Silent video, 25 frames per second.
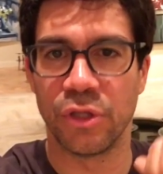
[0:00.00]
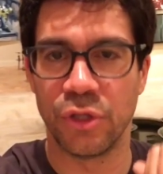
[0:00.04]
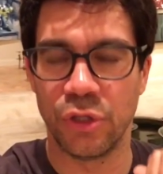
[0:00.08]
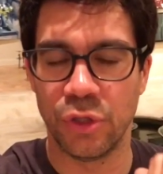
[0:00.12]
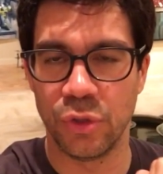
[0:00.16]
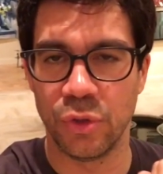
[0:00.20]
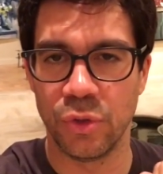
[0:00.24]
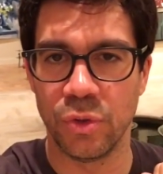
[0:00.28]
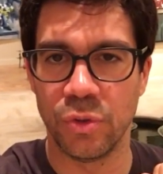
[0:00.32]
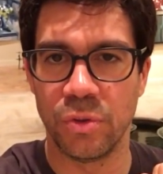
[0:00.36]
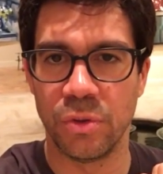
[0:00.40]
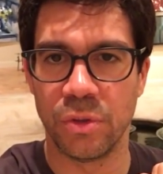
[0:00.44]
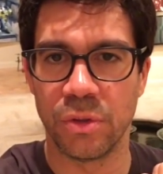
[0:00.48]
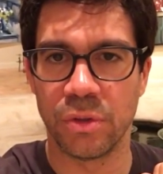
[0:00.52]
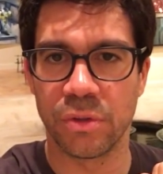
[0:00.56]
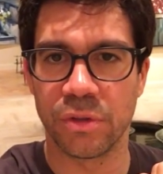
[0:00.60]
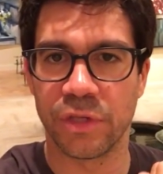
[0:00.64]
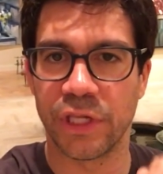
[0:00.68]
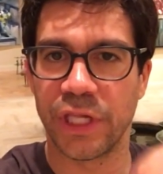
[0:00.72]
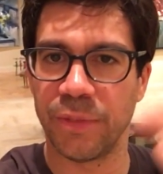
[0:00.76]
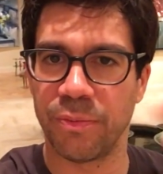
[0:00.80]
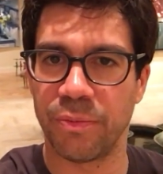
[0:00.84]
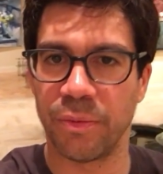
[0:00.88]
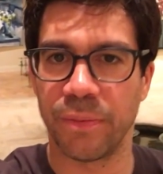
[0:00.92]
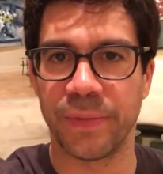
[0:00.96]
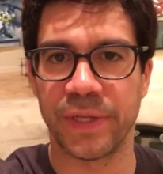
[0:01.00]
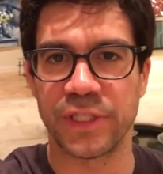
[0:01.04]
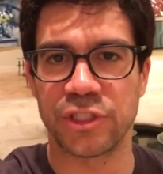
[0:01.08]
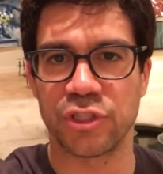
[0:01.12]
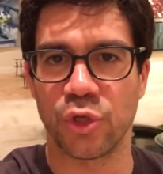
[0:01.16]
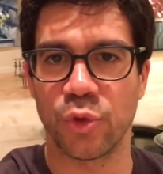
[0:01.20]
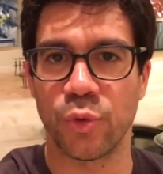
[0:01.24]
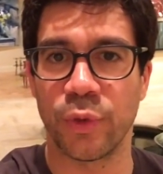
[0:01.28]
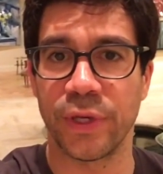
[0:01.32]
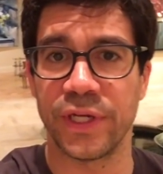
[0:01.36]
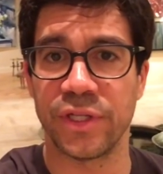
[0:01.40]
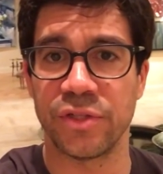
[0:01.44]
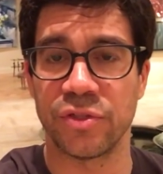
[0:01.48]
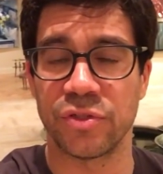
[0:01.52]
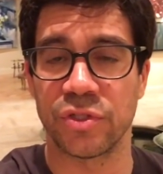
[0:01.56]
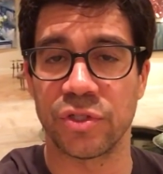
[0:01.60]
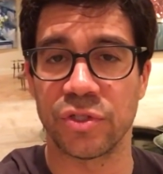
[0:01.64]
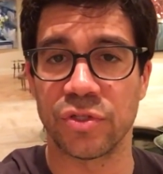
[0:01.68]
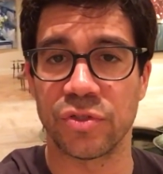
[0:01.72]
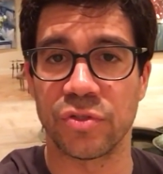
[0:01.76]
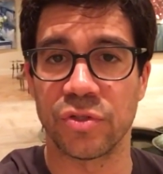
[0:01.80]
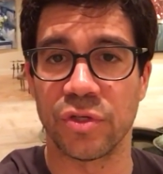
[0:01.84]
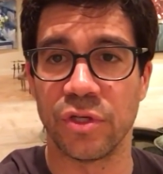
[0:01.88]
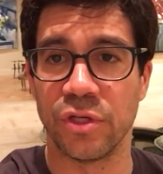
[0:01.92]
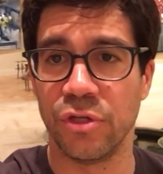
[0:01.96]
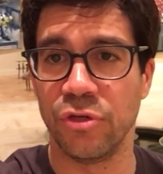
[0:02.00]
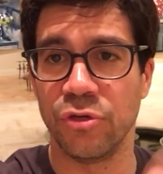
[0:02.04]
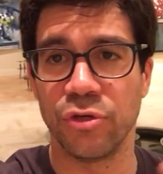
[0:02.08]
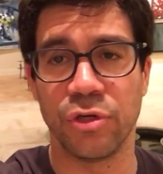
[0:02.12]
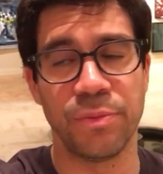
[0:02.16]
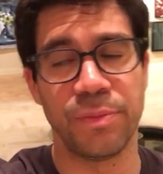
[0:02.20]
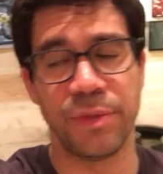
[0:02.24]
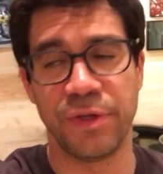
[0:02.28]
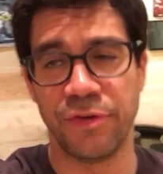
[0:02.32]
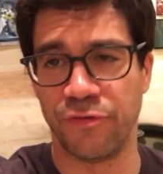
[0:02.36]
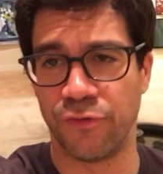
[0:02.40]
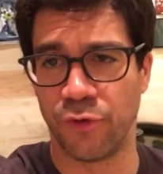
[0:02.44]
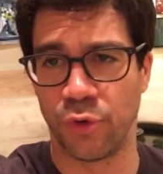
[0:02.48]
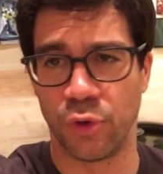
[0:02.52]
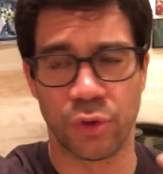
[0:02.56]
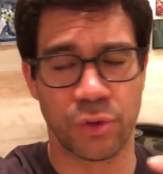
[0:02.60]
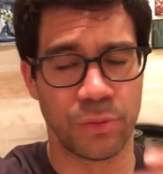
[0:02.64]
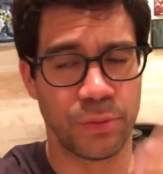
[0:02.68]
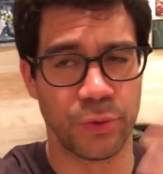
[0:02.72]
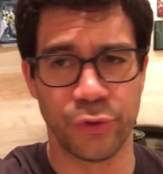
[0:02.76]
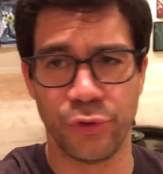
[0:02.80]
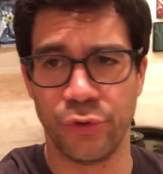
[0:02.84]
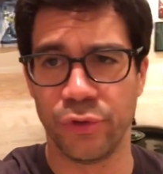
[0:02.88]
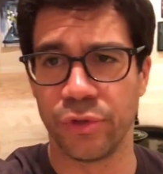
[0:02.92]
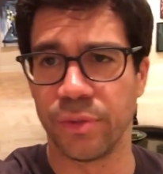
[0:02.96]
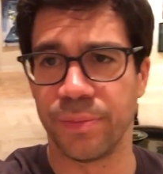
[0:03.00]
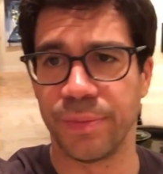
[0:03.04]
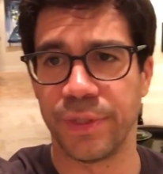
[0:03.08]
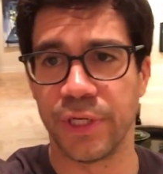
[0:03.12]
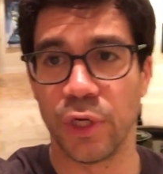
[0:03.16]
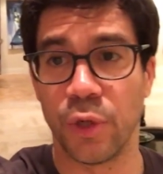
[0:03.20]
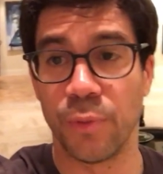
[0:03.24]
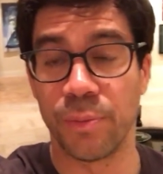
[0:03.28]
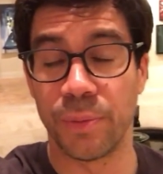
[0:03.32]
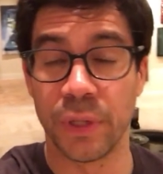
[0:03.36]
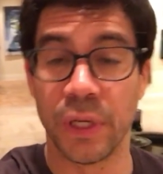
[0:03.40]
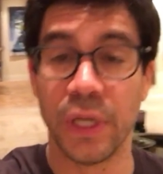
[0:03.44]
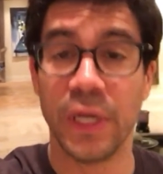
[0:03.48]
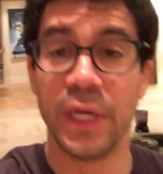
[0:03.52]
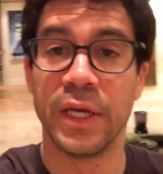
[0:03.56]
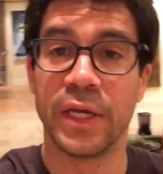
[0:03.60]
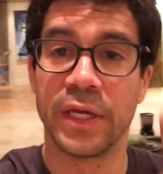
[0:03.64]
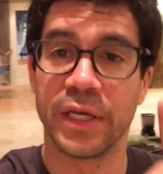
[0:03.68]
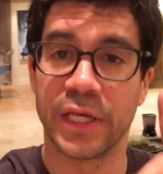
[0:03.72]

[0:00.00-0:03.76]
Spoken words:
you keep them as acquaintances. You can be vulnerable, you can be open.